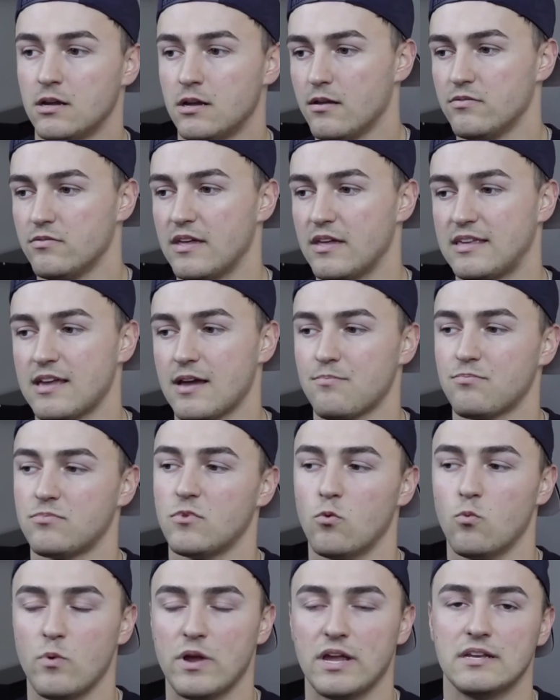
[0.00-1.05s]
They kept the
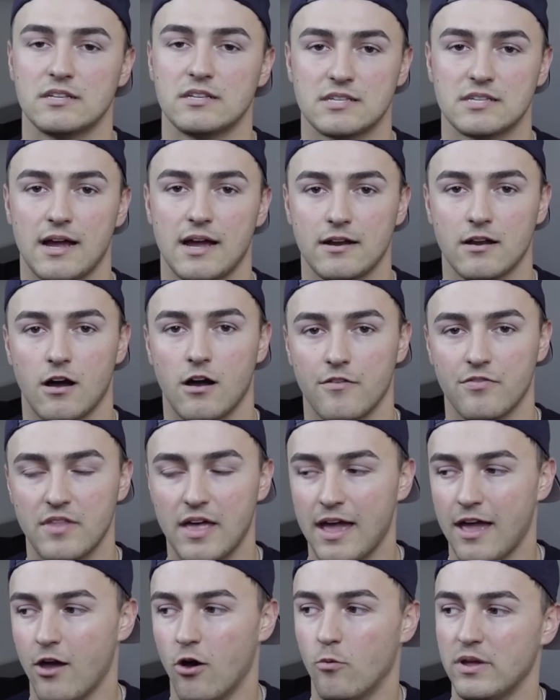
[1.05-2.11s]
wing design on the
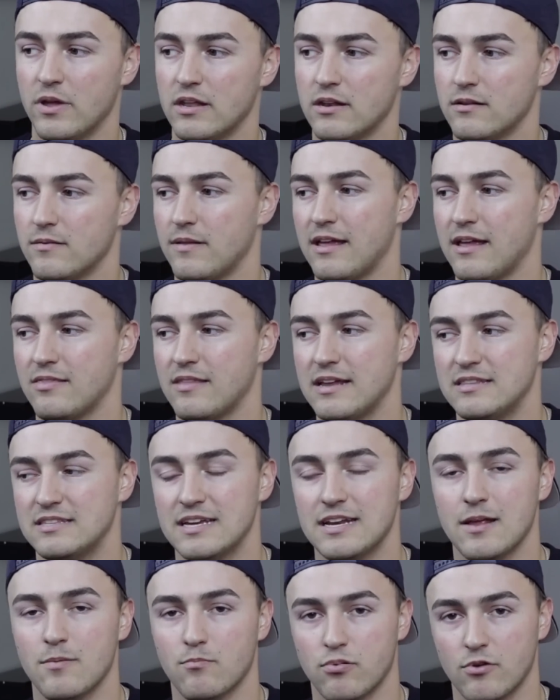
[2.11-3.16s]
helmet, and they
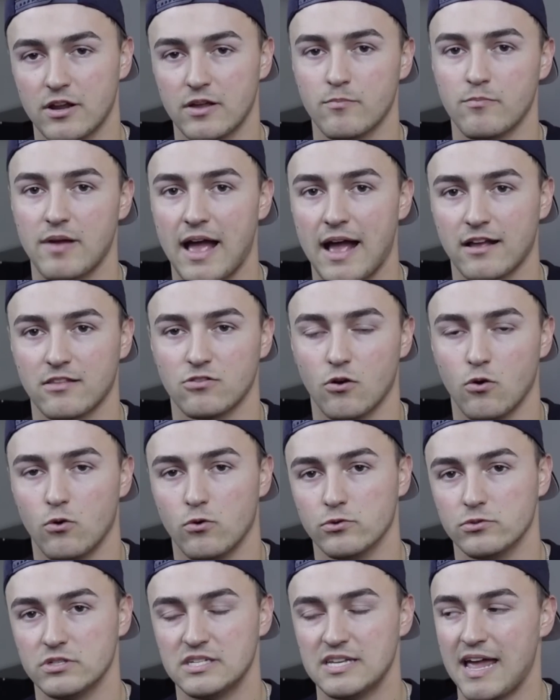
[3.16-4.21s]
didn't bring back the
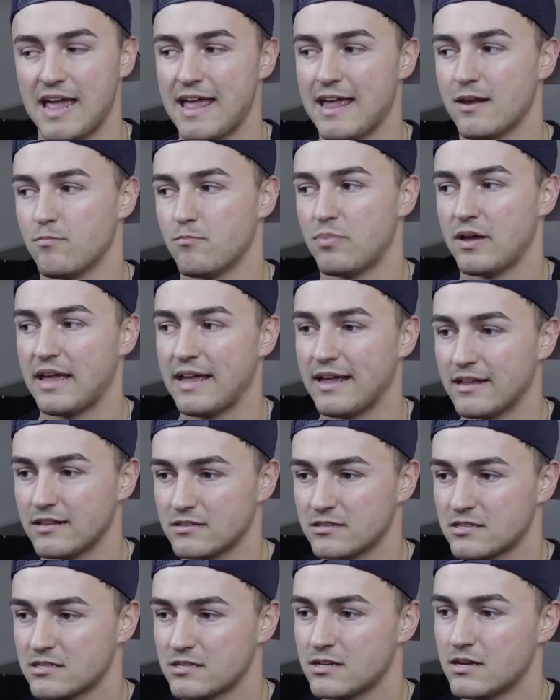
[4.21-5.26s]
old tan
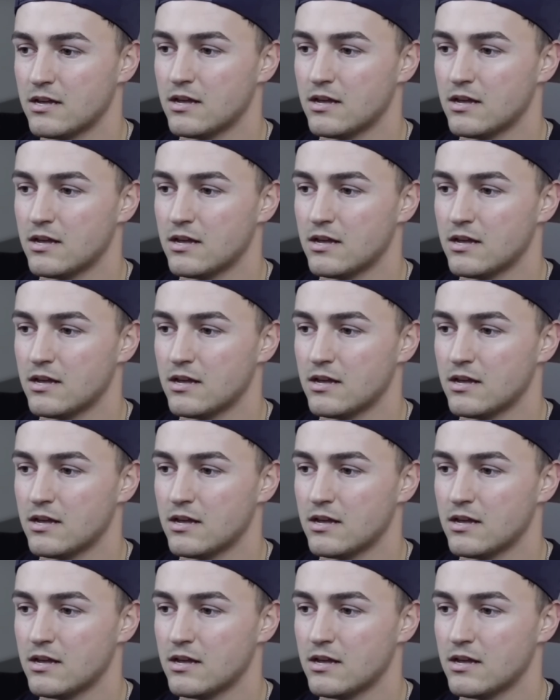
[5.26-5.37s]
pants.